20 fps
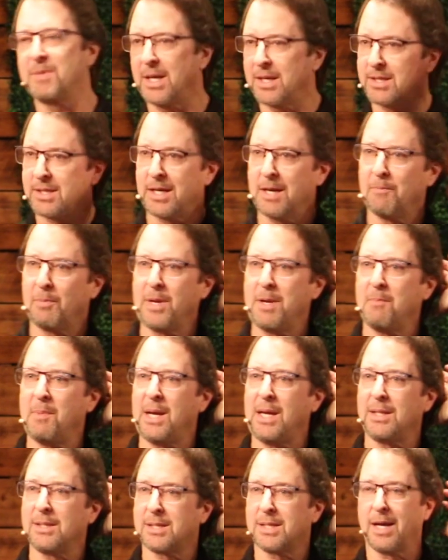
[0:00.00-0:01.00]
That simply
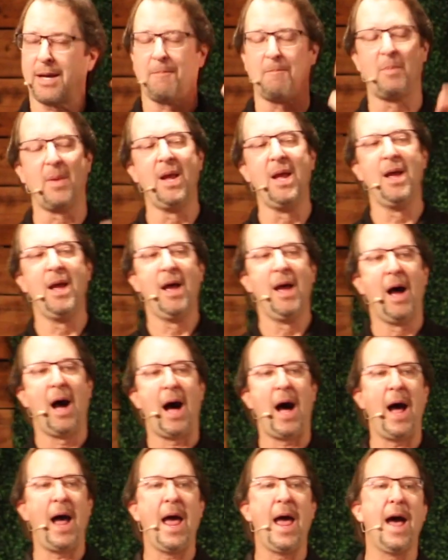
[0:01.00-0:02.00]
means that
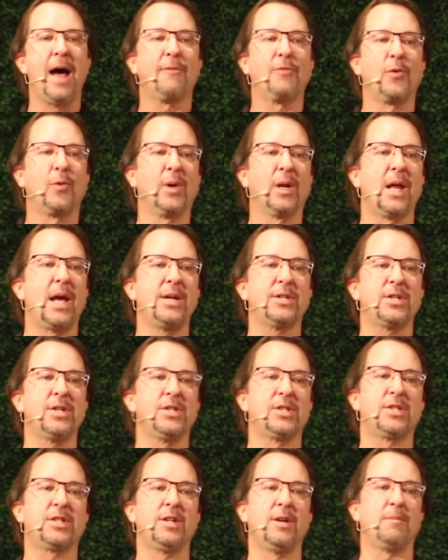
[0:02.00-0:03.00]
I have a
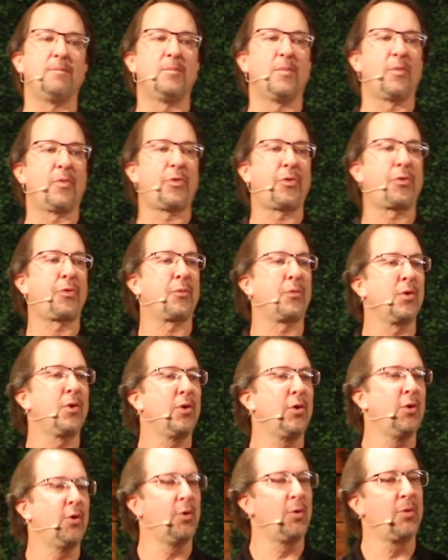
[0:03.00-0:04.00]
relationship
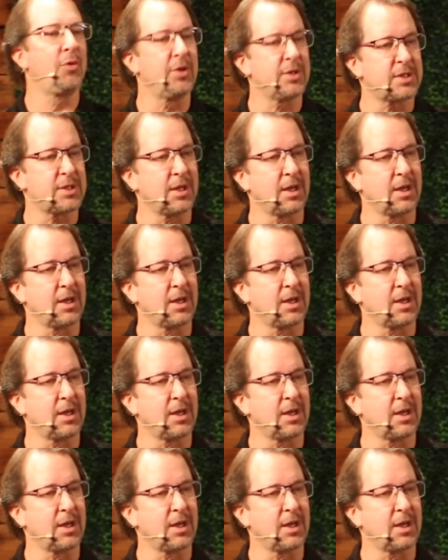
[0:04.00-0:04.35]
through this